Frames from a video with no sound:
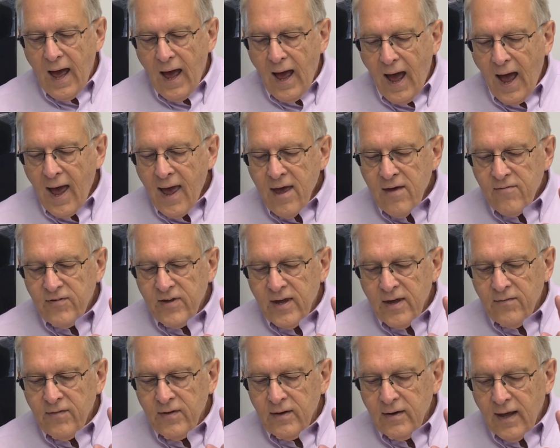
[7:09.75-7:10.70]
I have
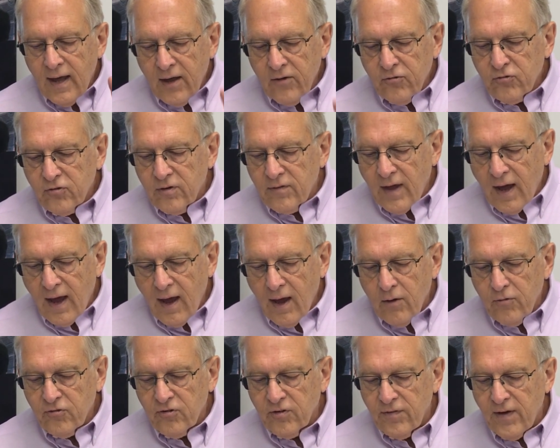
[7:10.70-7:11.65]
given Esther the
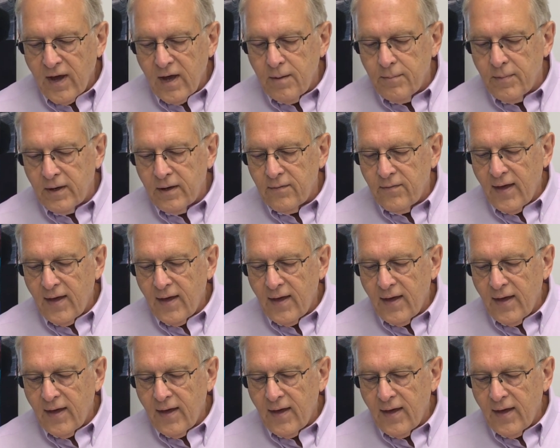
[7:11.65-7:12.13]
house of Haman,